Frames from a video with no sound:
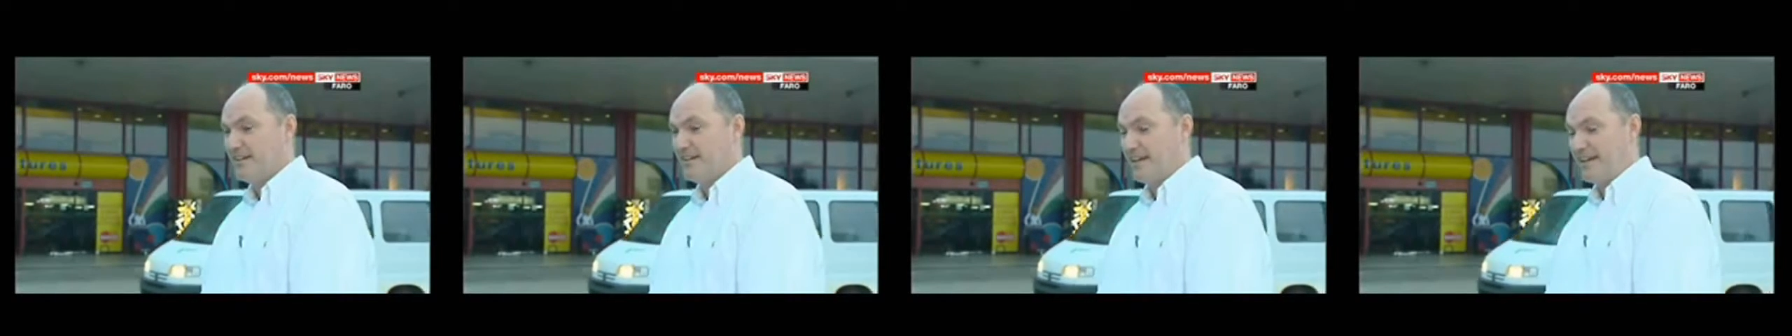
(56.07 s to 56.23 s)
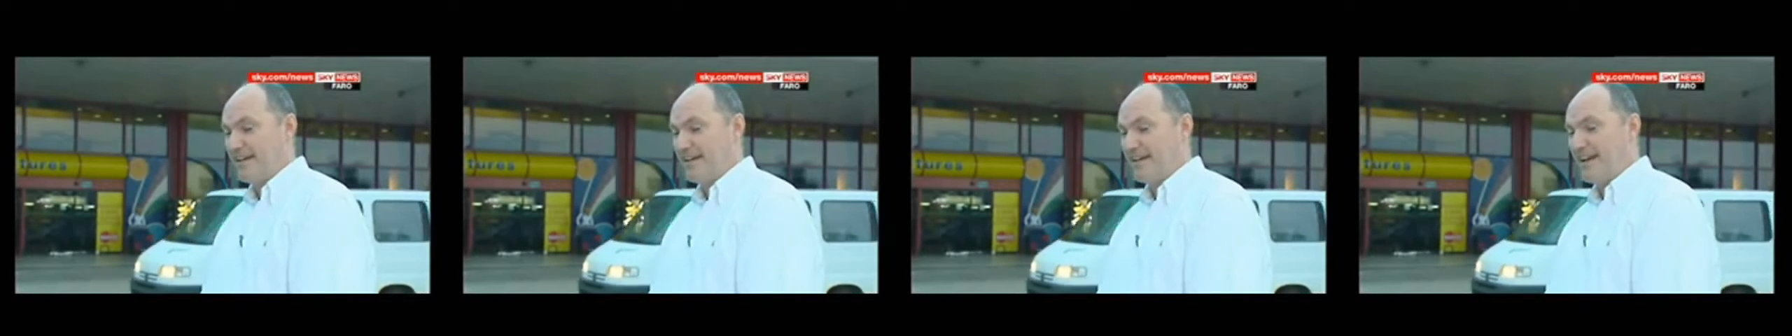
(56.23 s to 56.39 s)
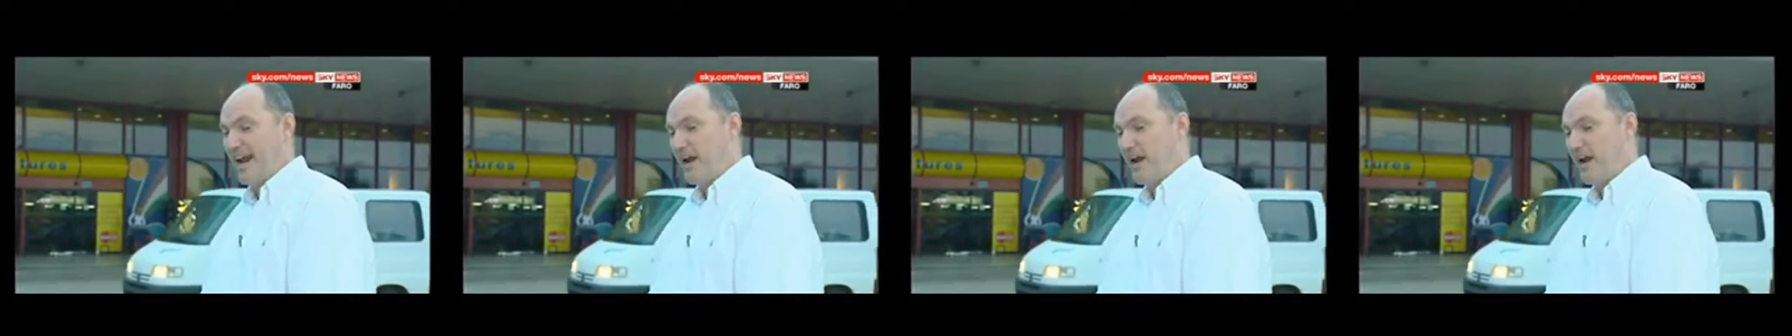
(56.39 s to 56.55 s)

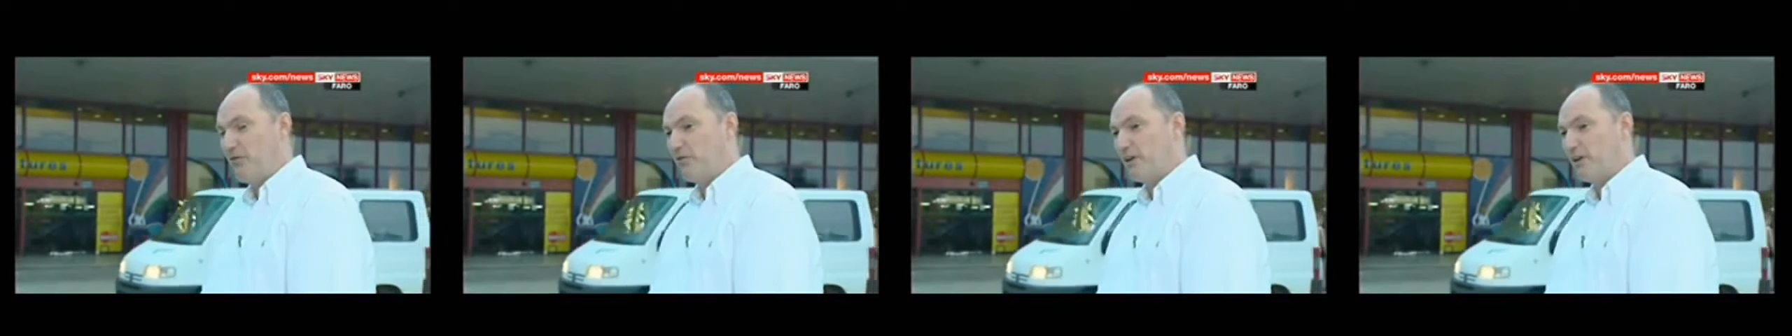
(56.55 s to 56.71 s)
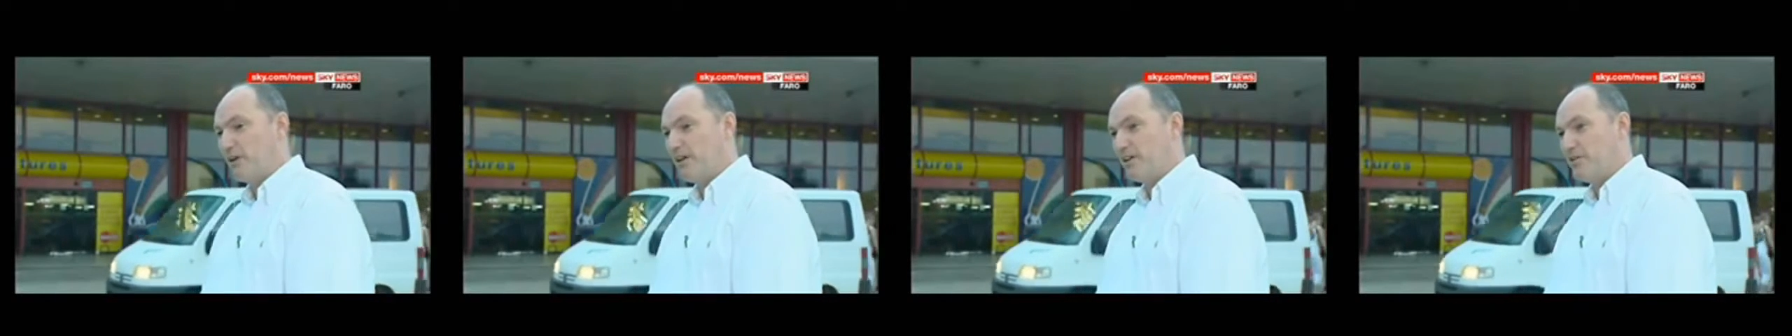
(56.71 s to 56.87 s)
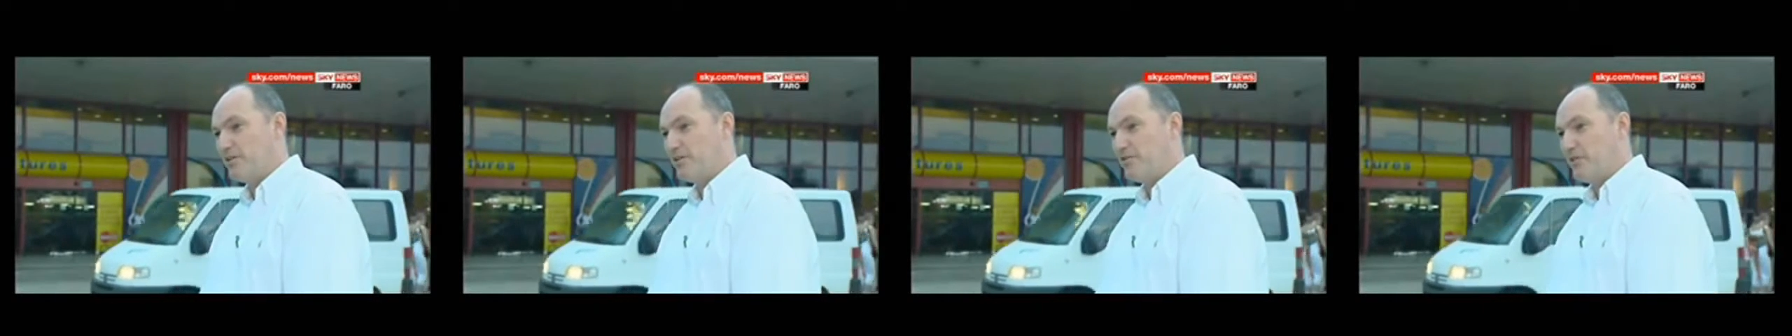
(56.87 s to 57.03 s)
in an
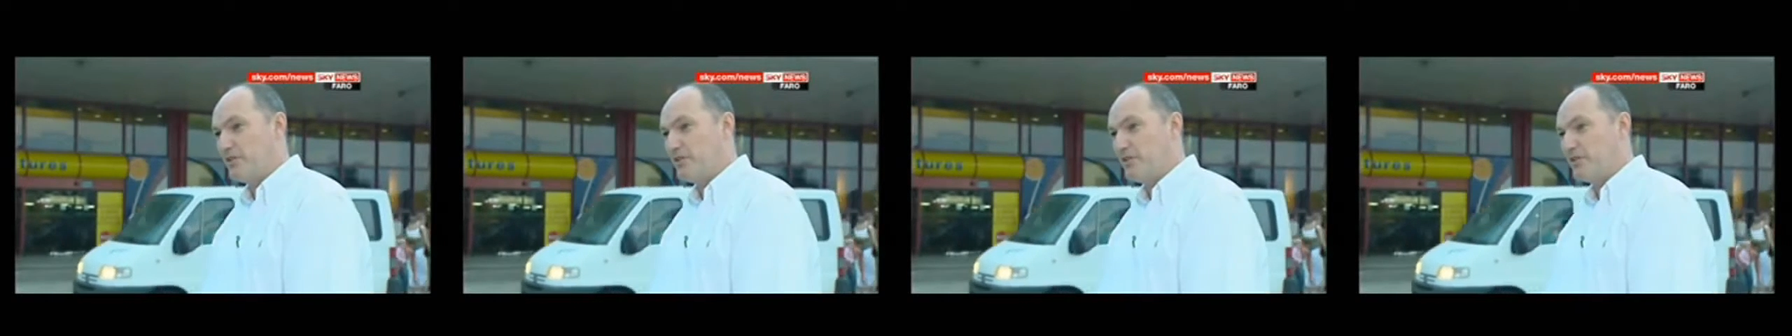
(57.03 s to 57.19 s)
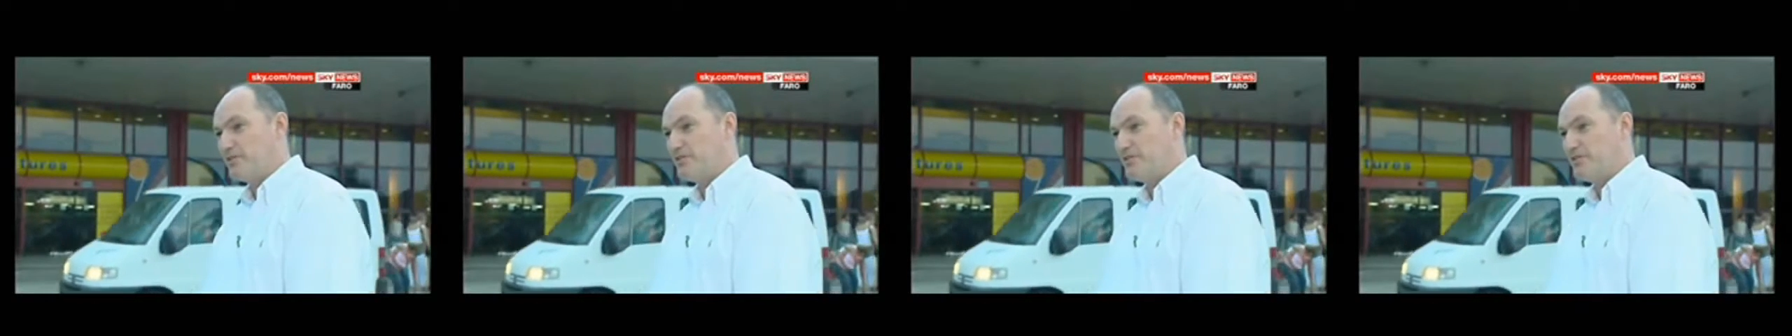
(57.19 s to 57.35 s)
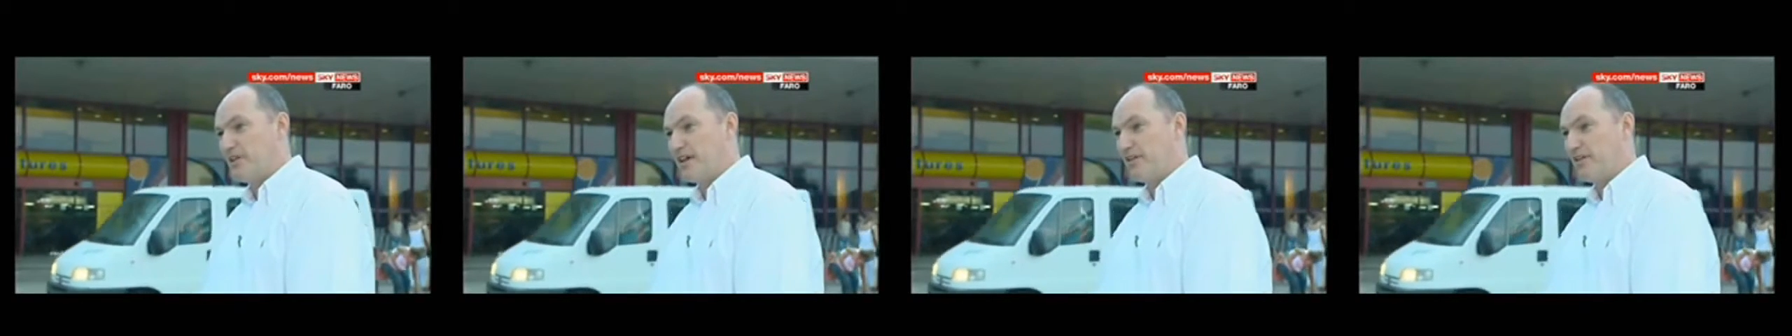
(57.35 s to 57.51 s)
area
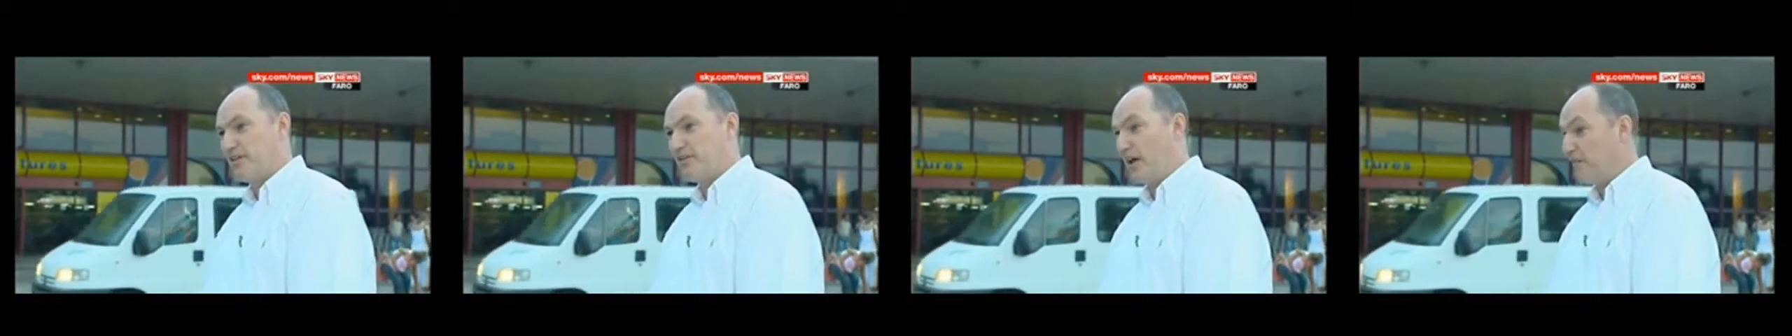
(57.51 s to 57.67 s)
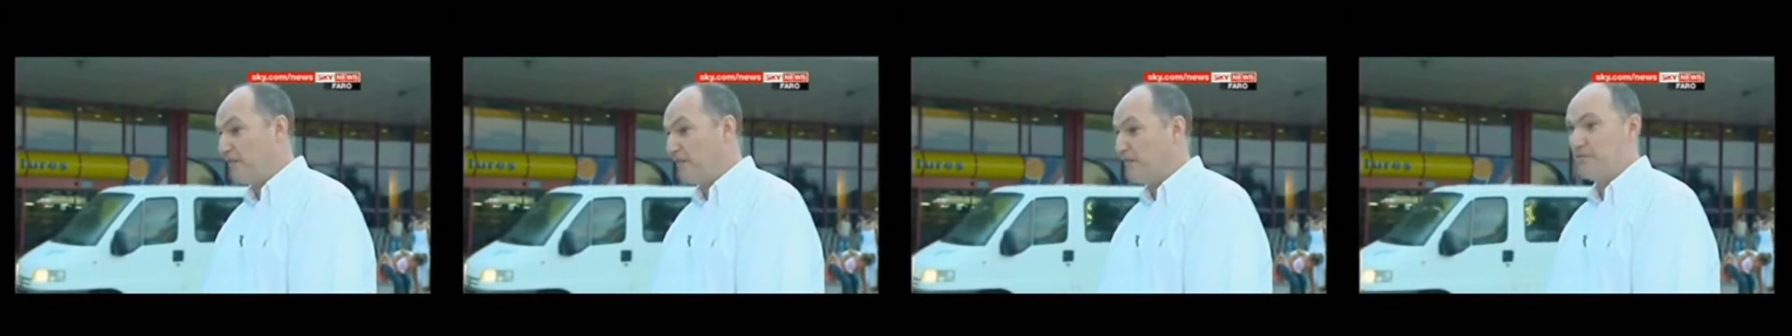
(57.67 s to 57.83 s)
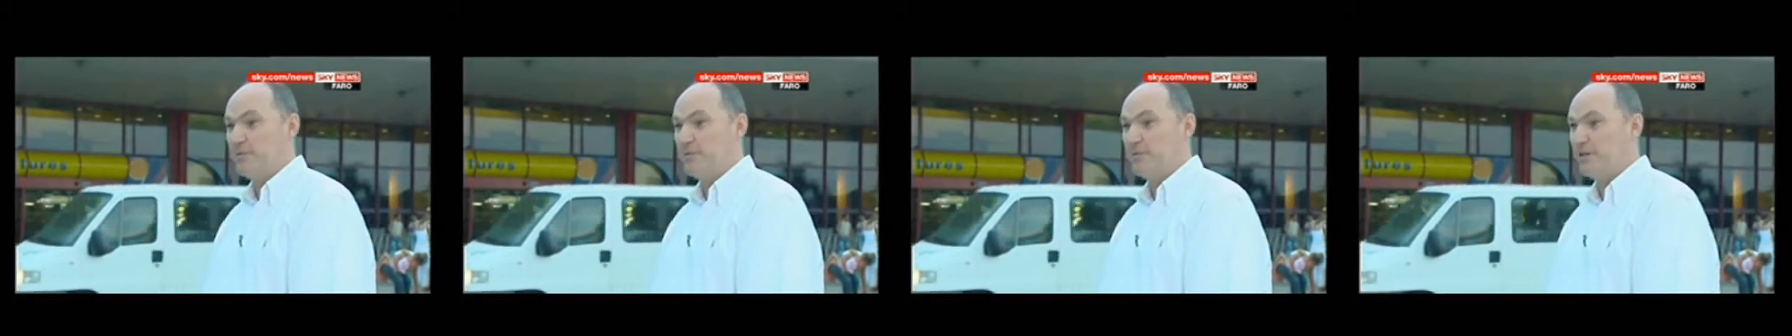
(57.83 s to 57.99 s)
that they are
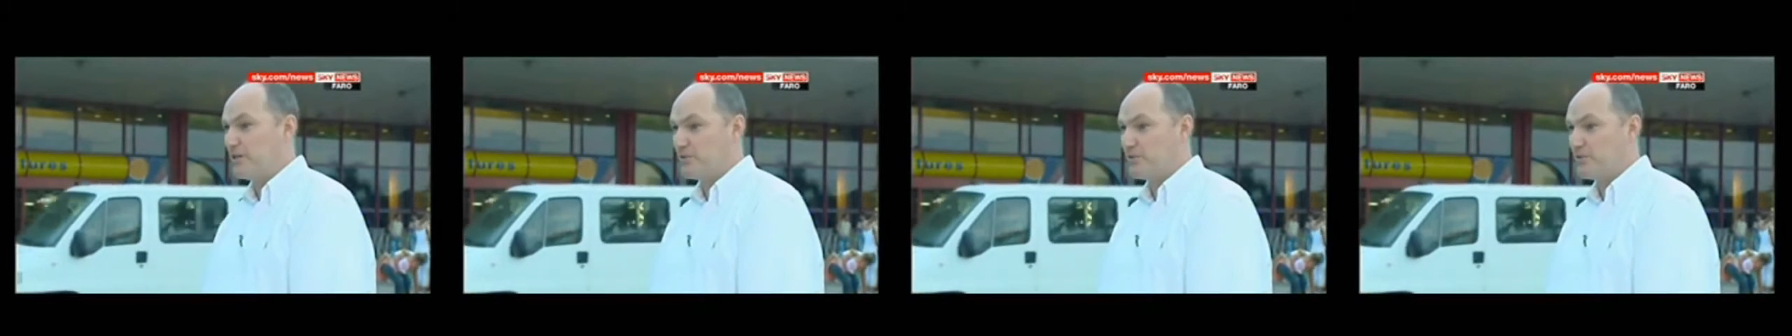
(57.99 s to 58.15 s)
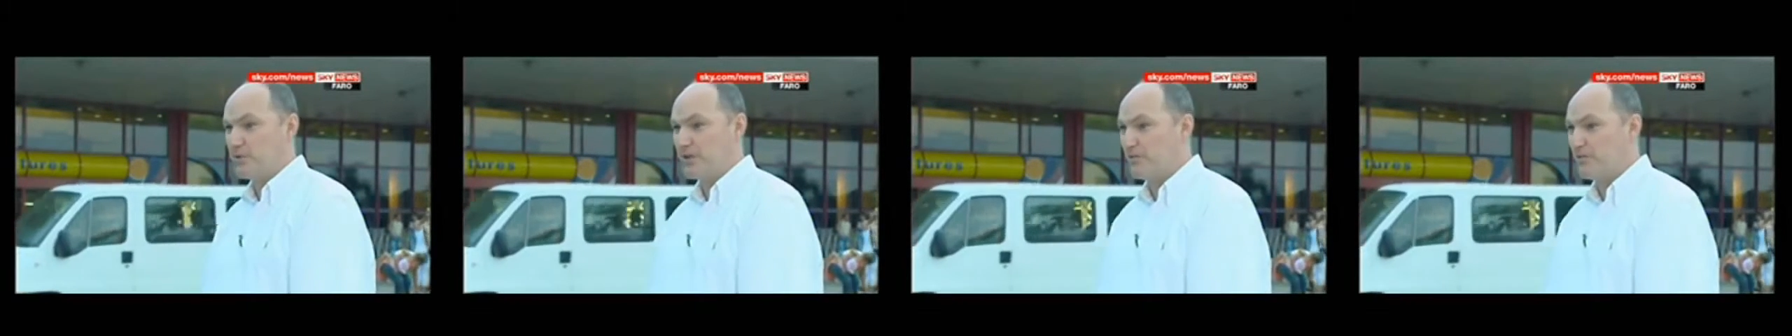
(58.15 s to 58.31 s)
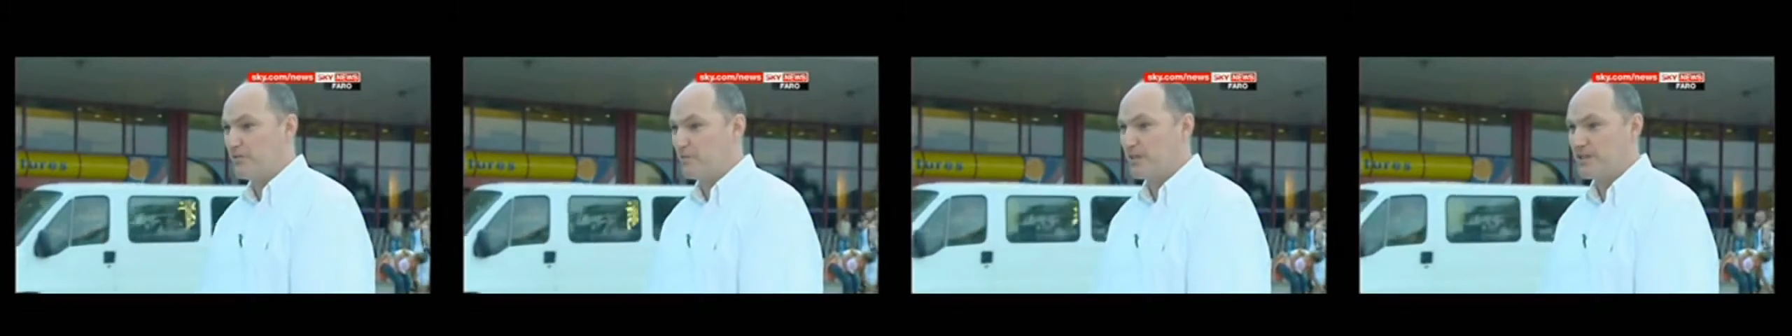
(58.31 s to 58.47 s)
unfamiliar
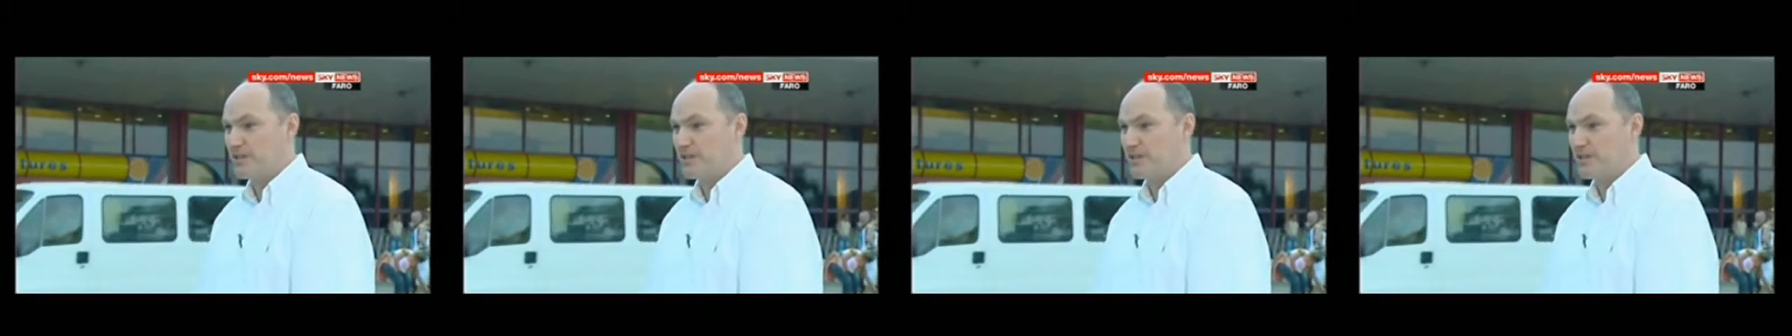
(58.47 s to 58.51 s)
with,